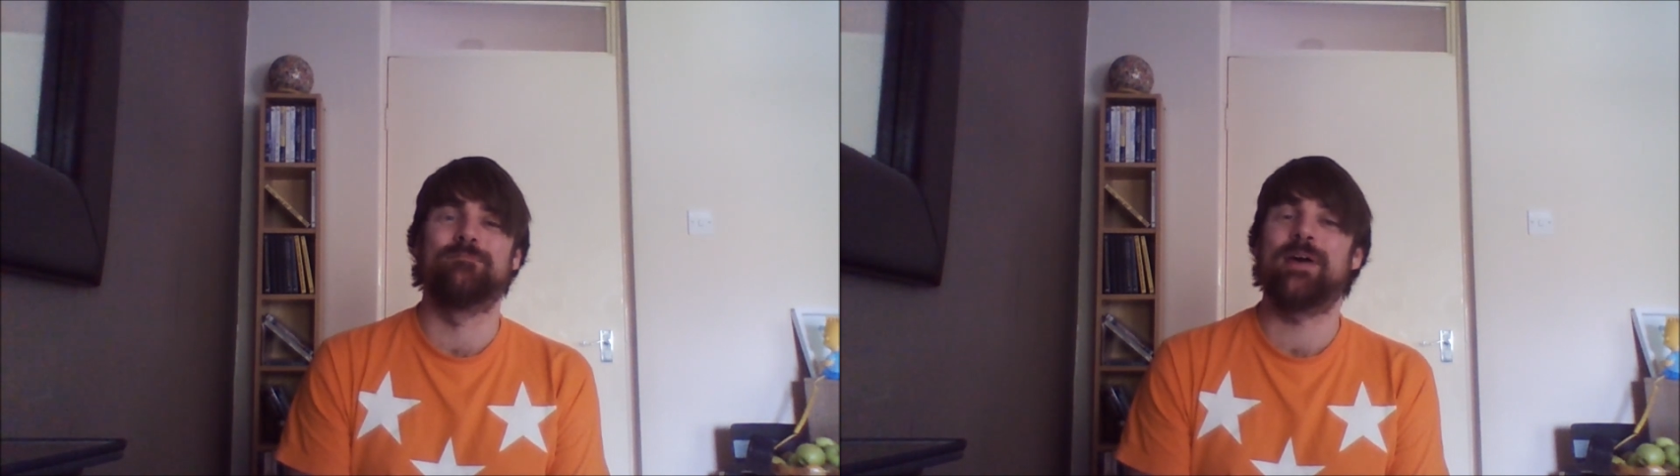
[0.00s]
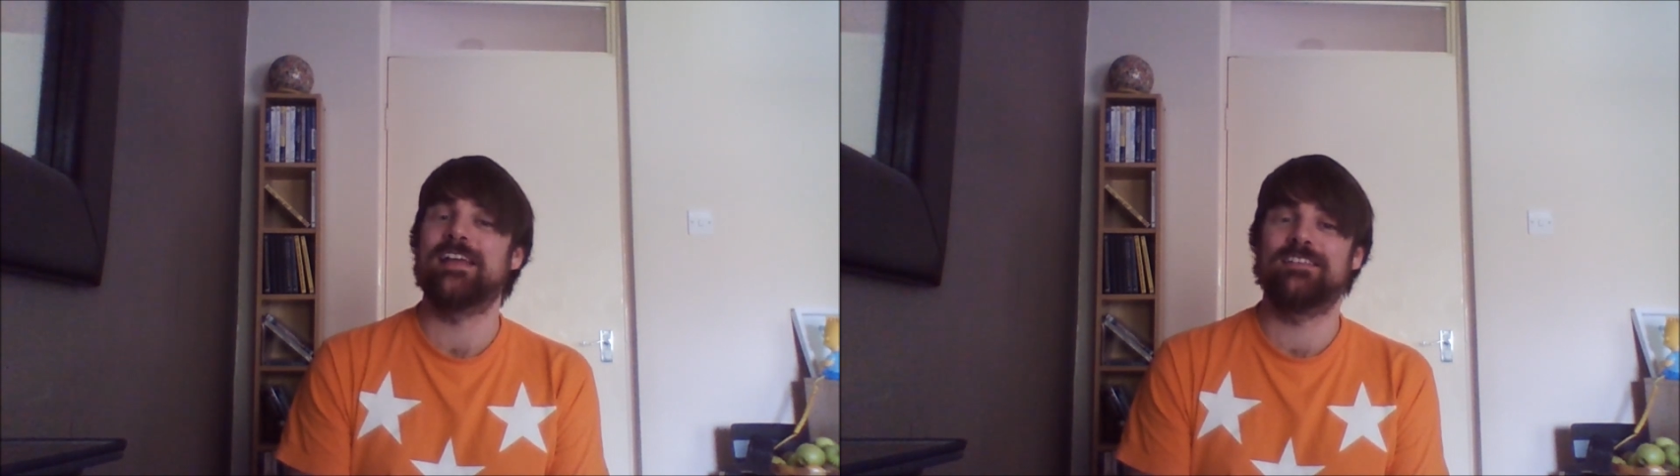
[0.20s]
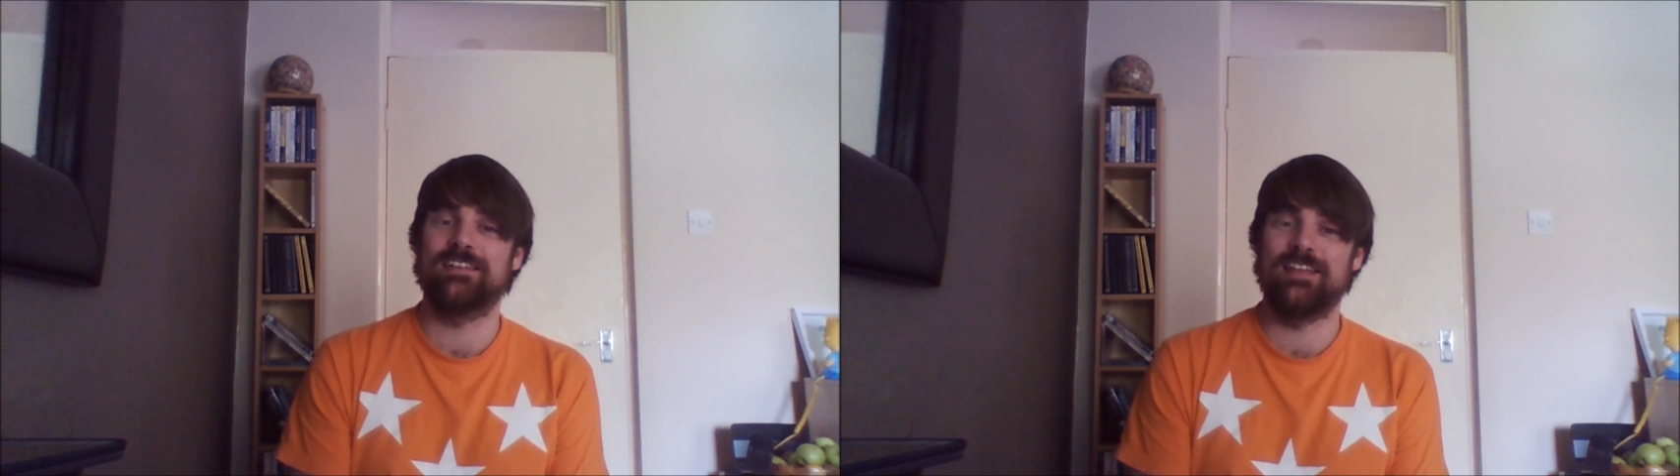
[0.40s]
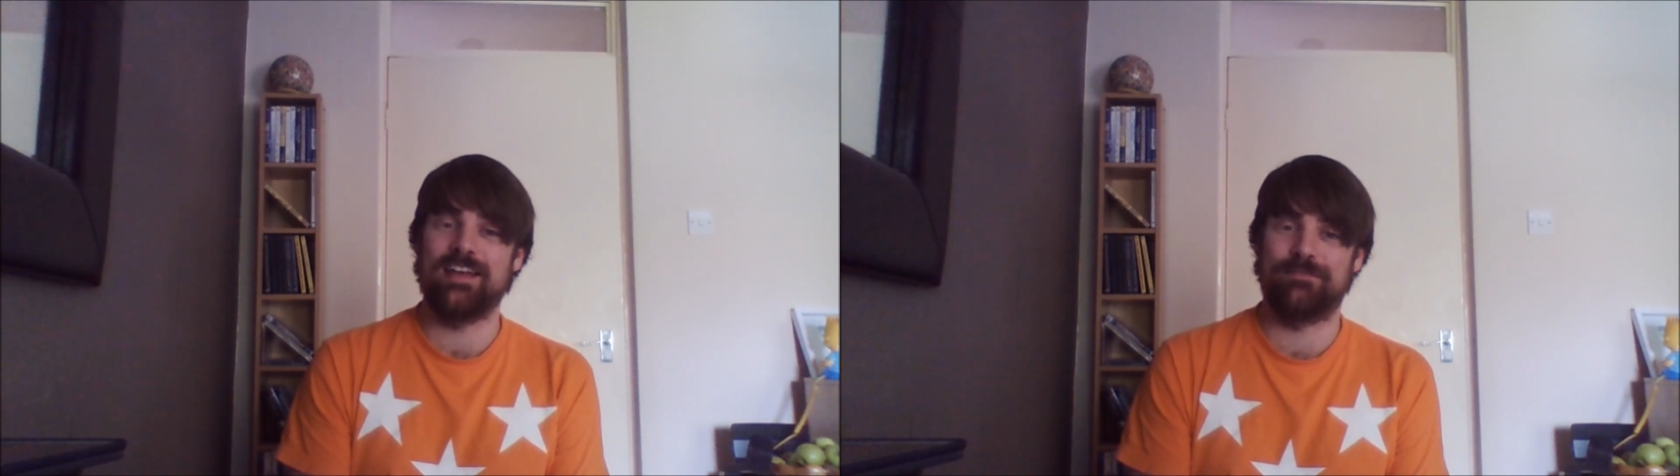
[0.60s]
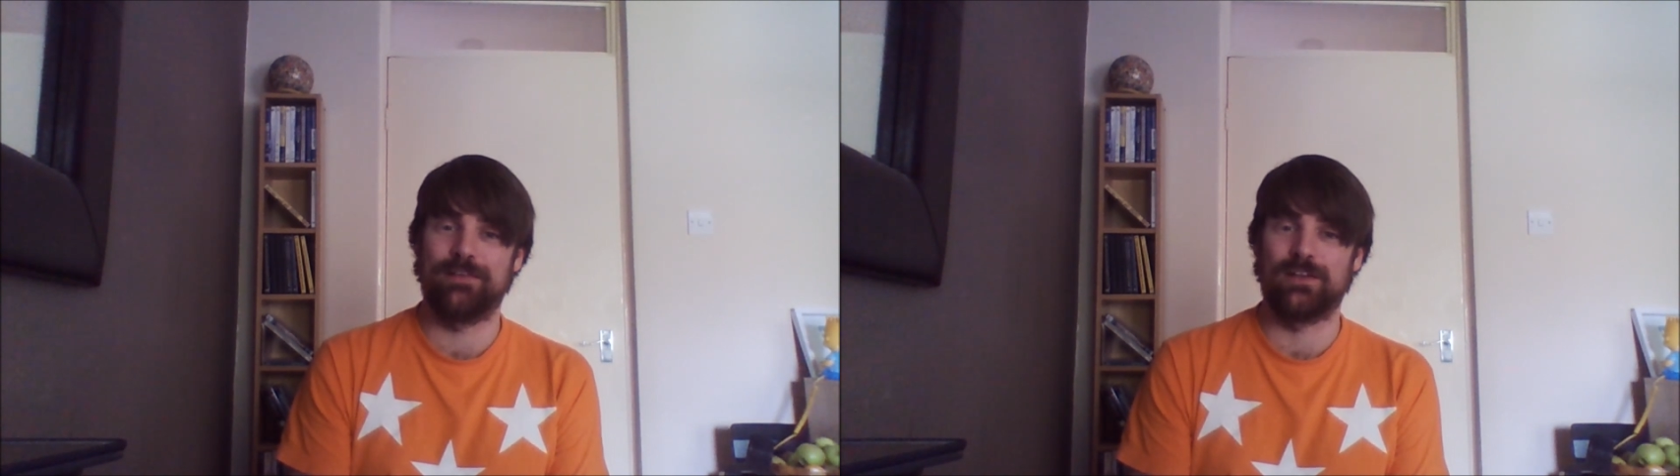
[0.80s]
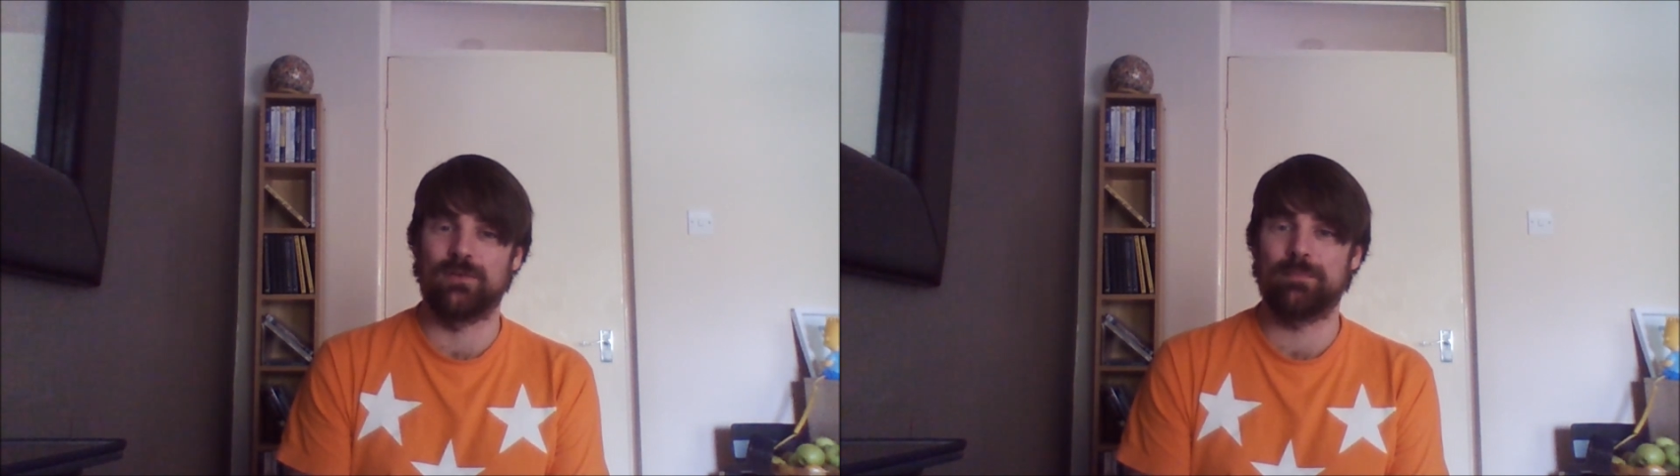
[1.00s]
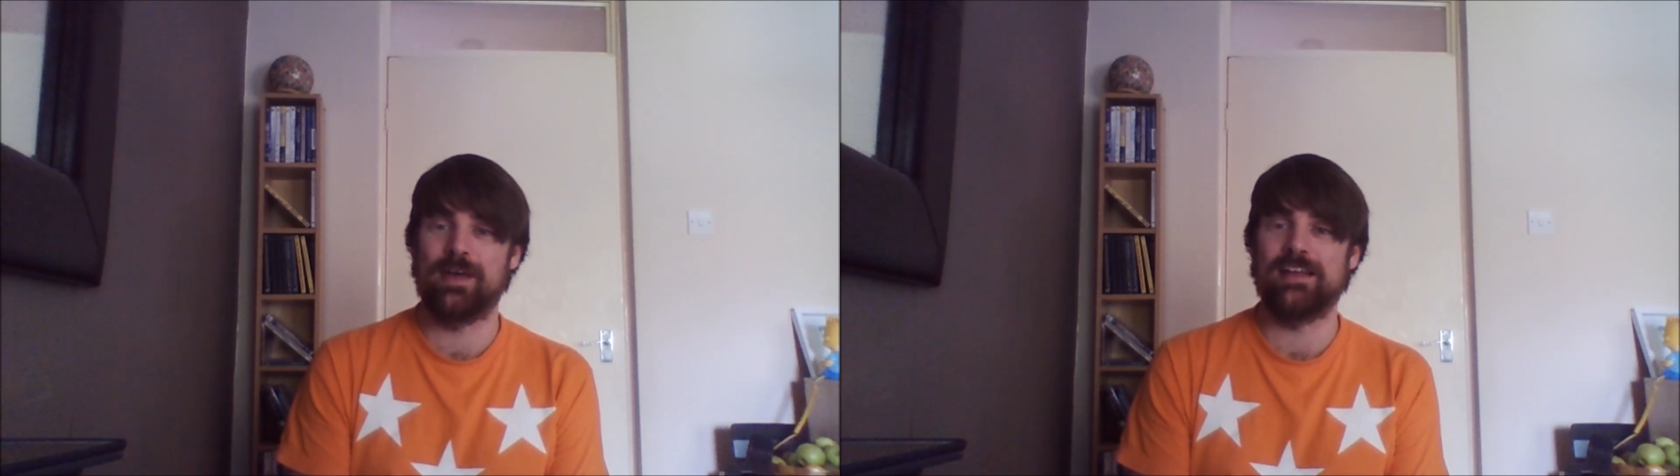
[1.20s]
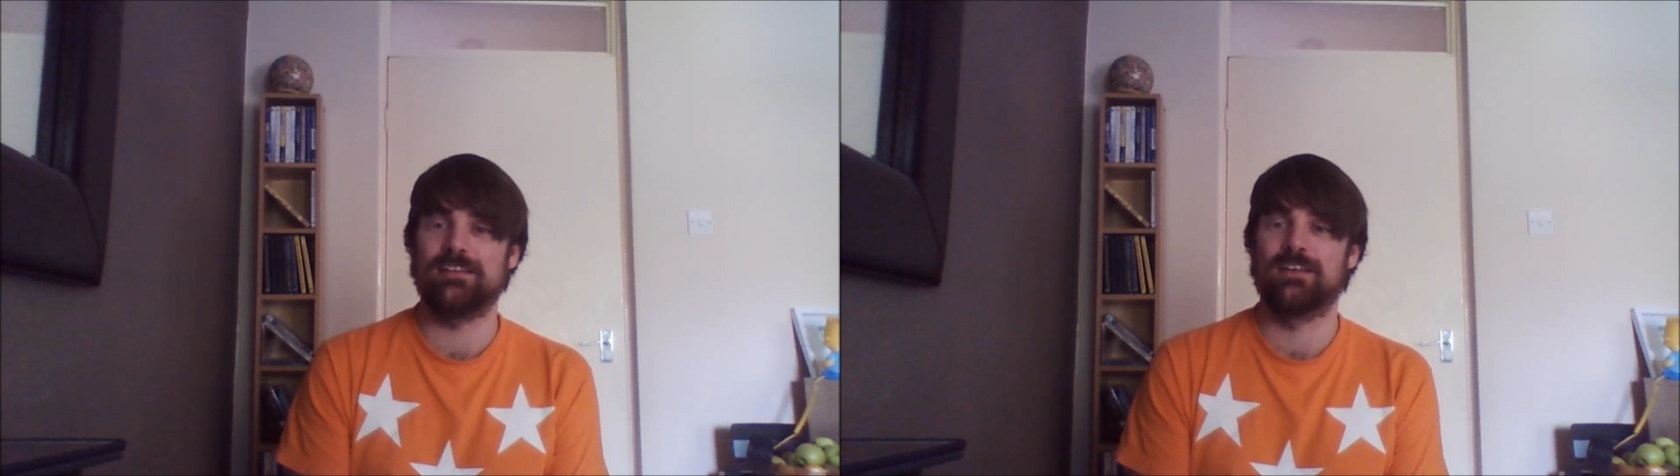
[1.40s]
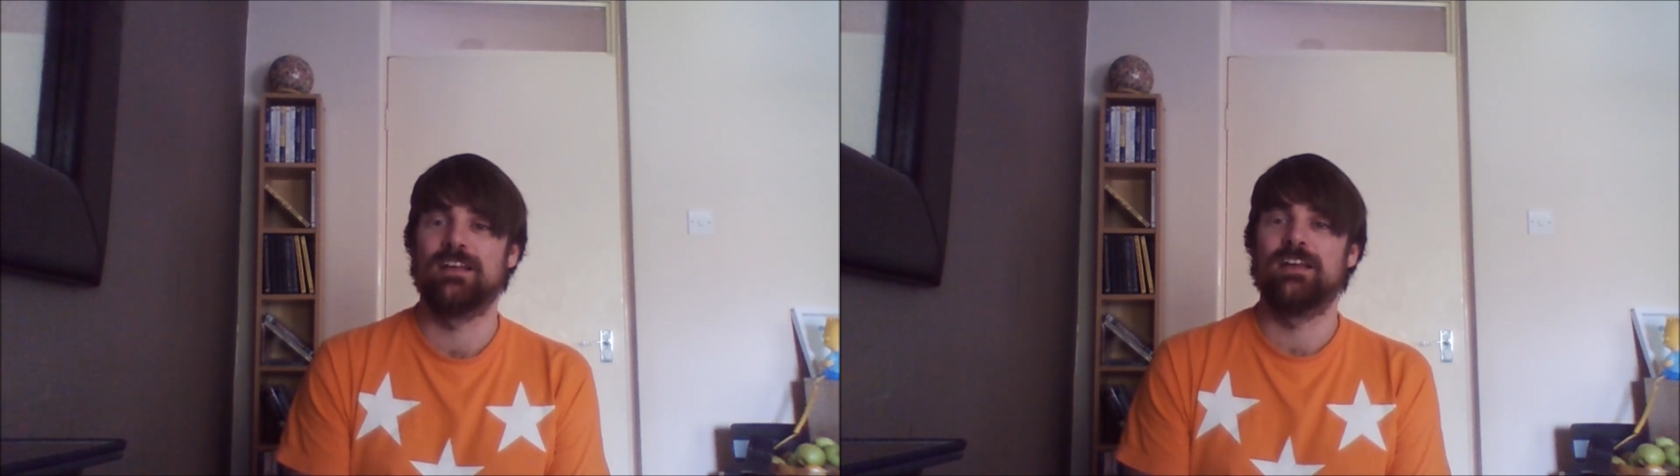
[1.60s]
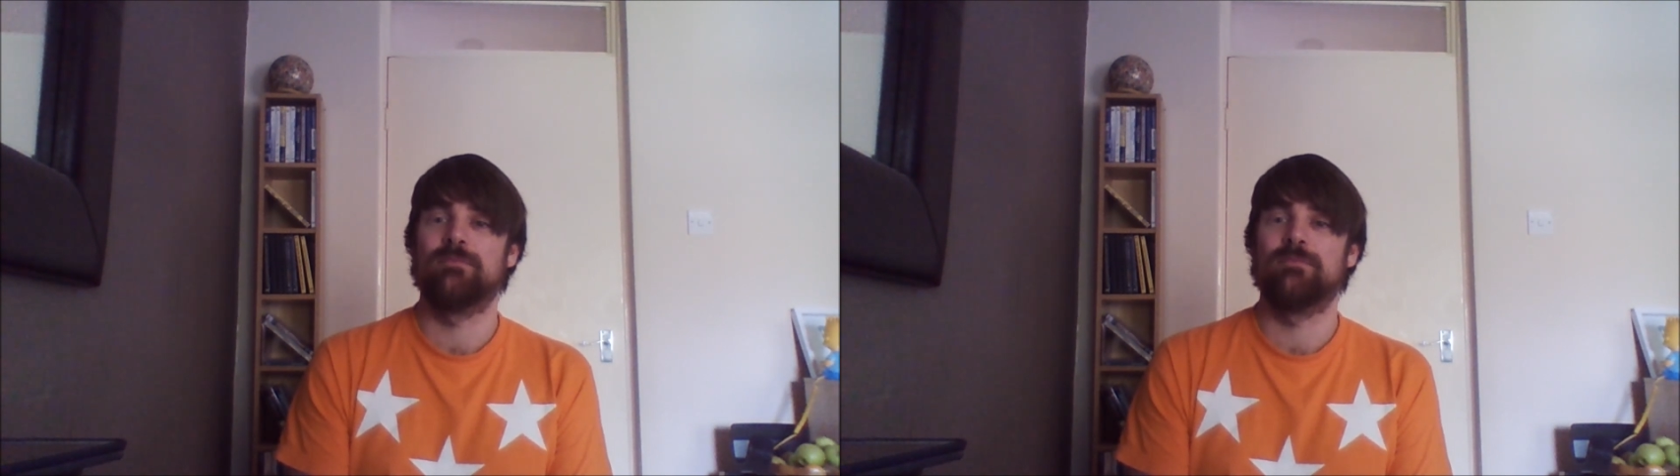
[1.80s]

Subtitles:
paint in there, filled it with paint,